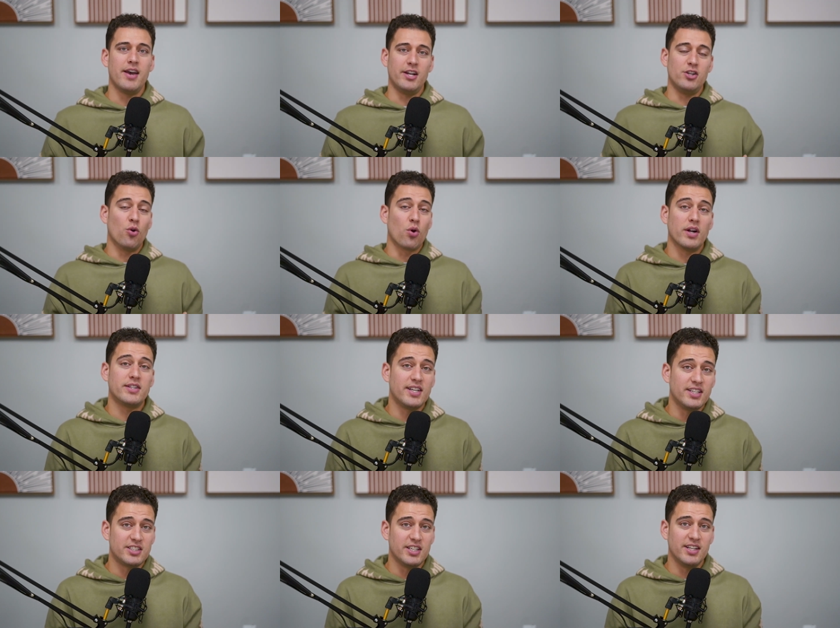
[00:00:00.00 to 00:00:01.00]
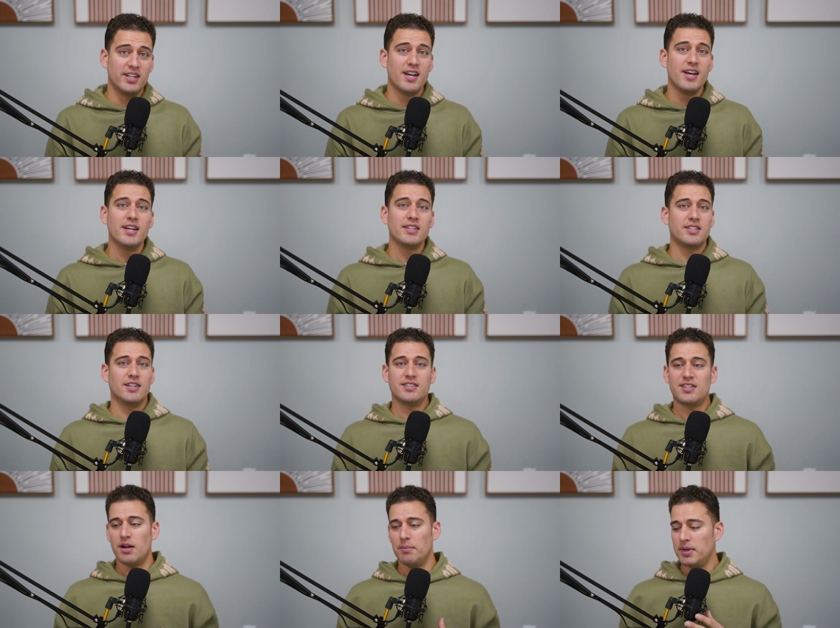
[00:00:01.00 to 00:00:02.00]
and your attention to
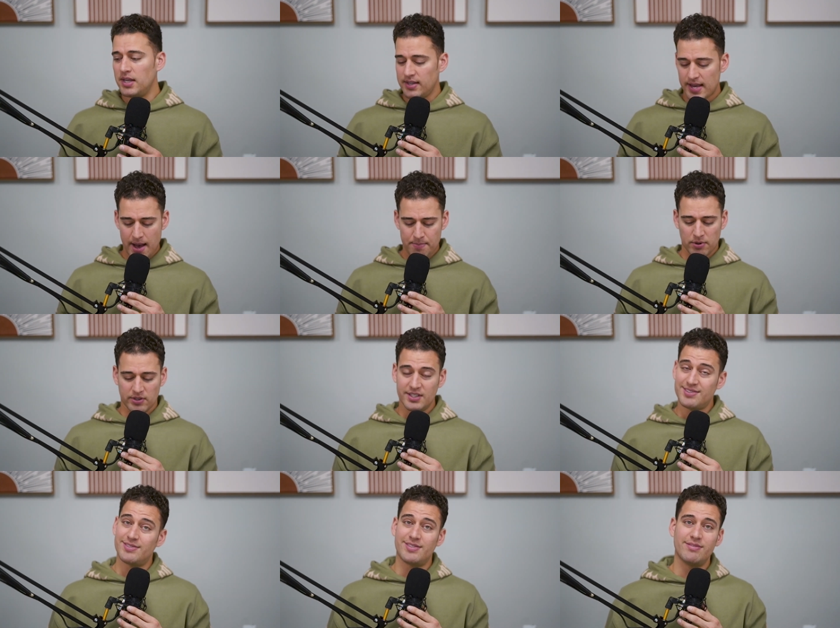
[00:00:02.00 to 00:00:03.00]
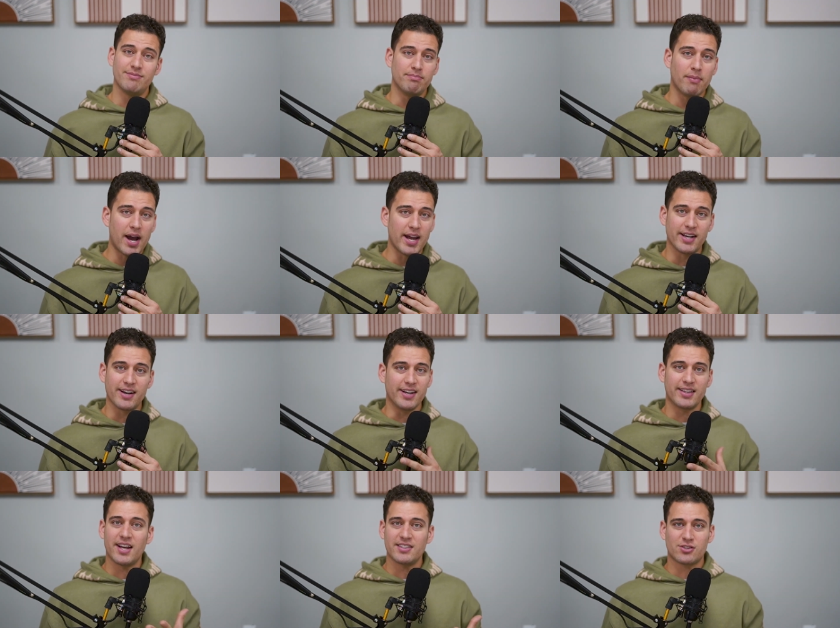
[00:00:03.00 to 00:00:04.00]
listen to me yap on this mic.
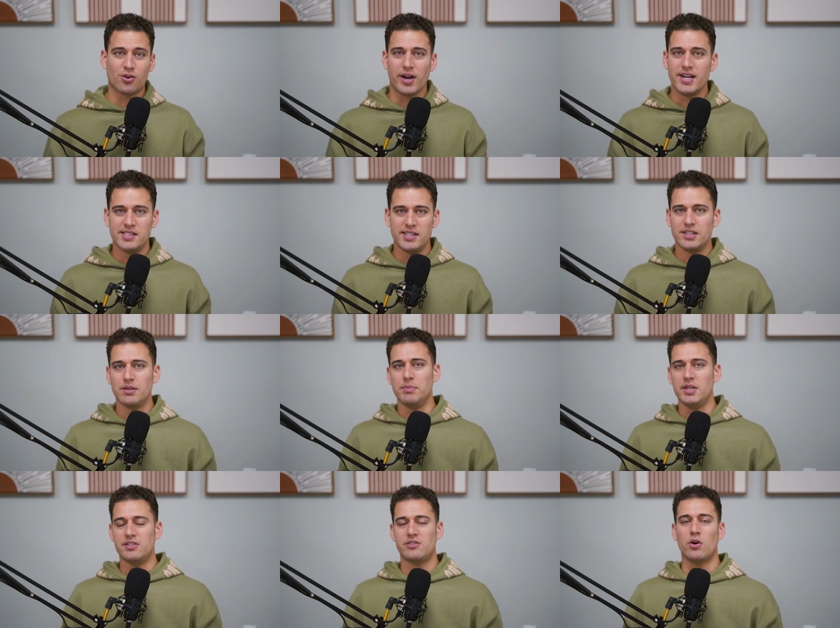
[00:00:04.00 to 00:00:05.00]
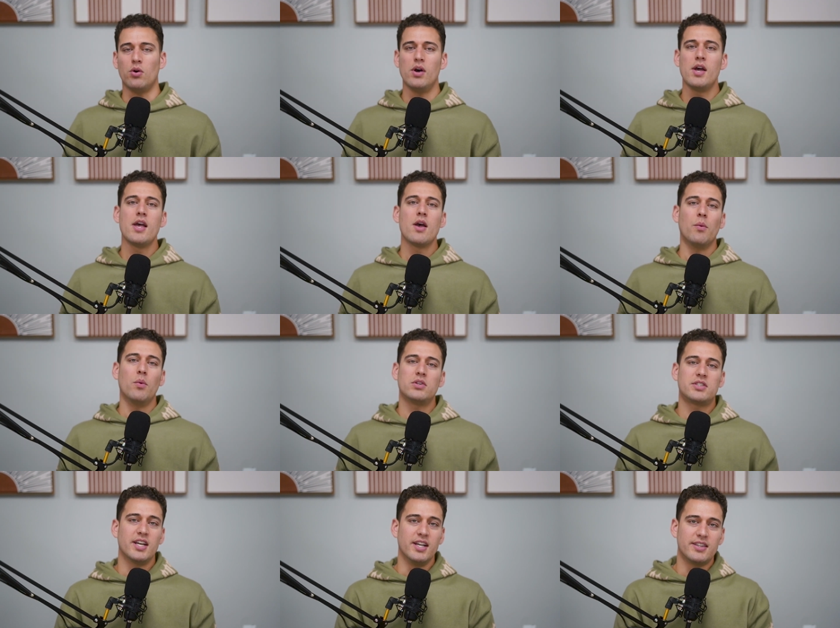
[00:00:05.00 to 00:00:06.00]
Like, that's crazy to me. So
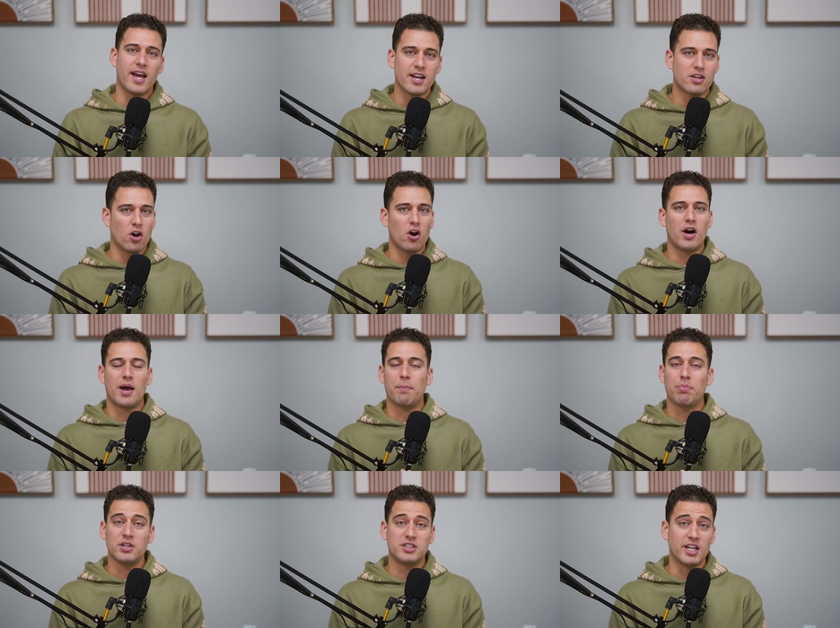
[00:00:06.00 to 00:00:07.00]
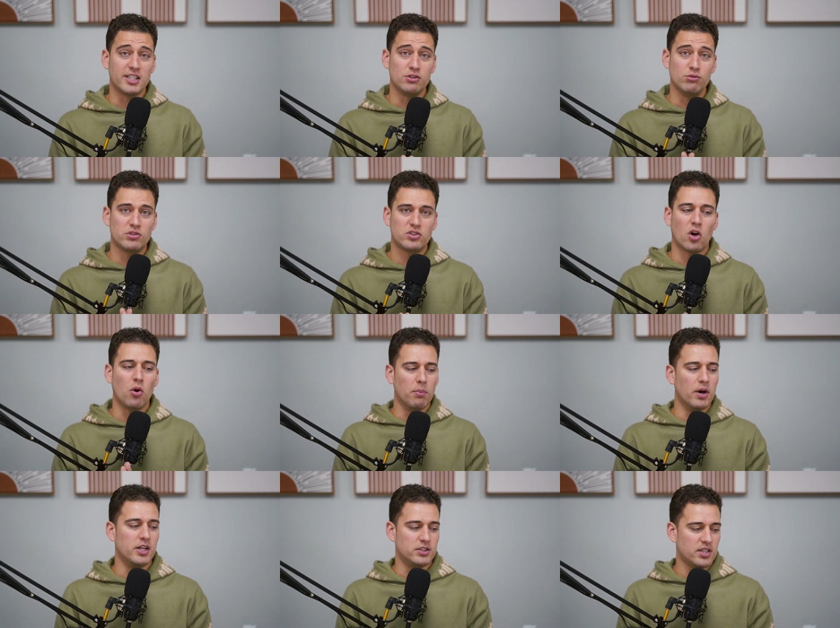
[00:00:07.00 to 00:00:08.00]
once again, thank y'all. I appreciate you so
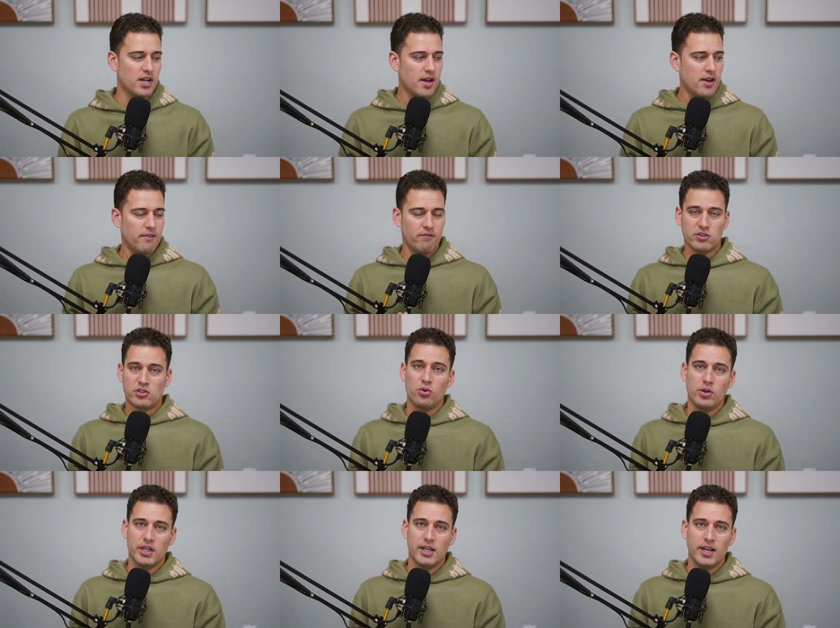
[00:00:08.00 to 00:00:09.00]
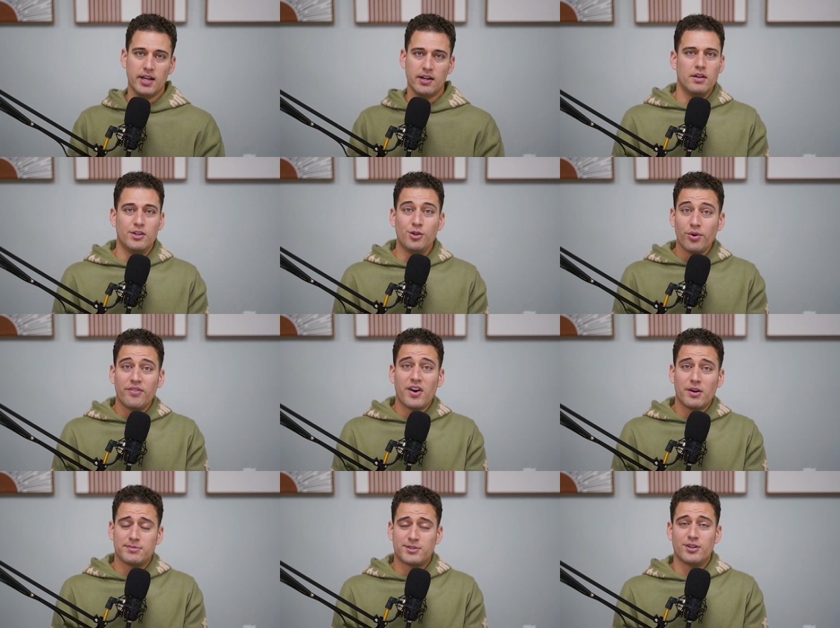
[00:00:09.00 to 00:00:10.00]
much for tuning in. You have
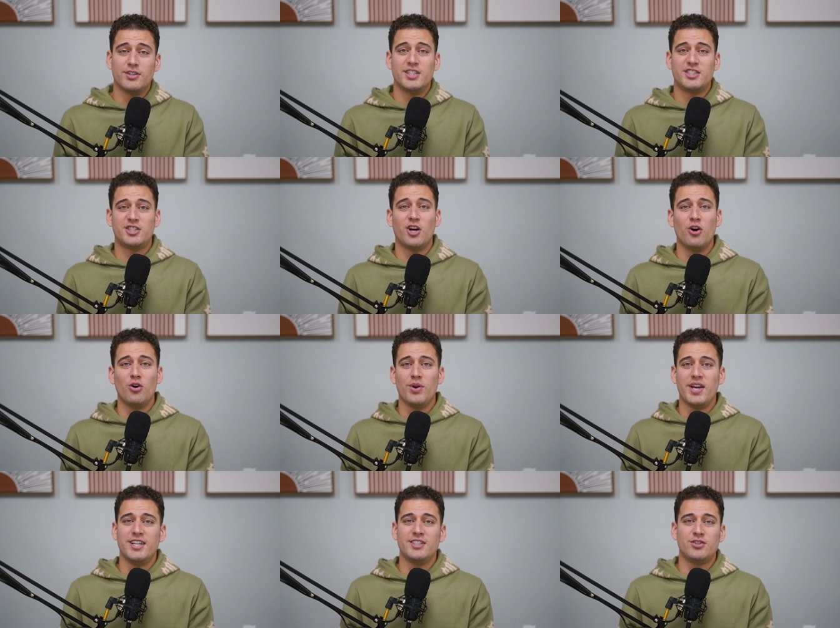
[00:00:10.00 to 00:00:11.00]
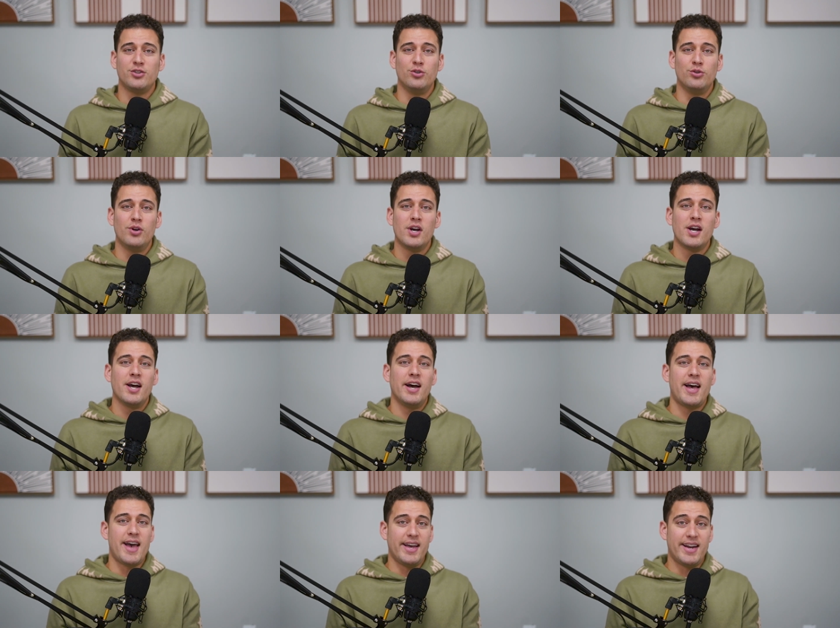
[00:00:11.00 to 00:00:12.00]
helped turn this show into
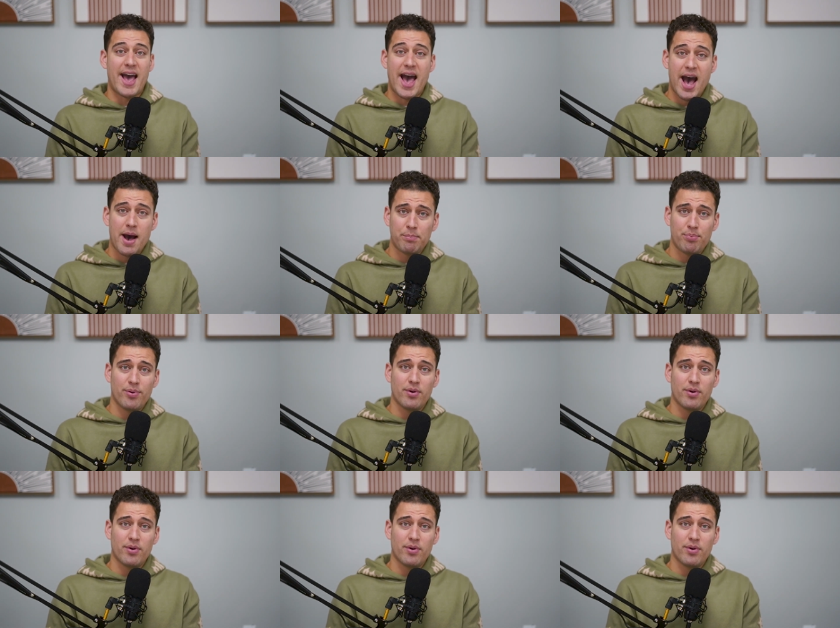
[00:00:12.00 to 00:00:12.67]
an app